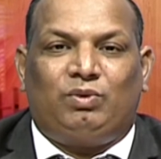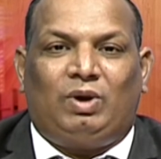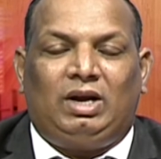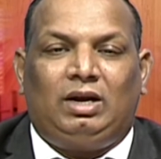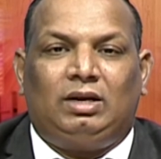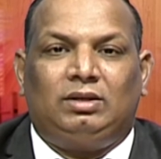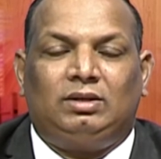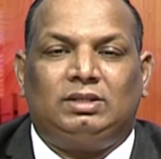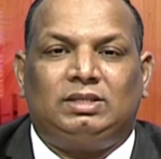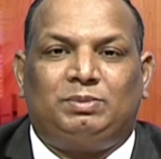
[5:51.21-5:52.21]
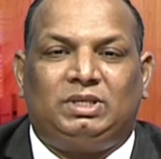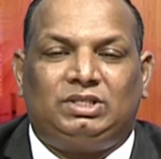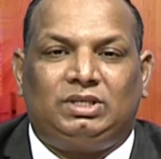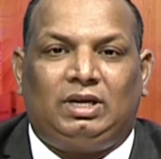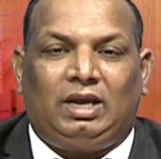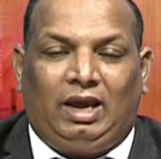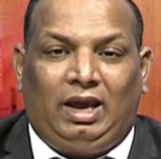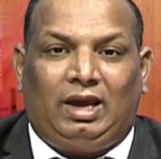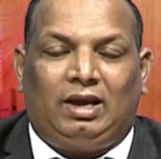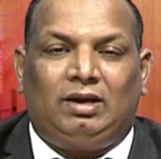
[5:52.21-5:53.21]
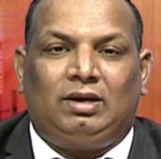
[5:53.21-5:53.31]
1 subsection A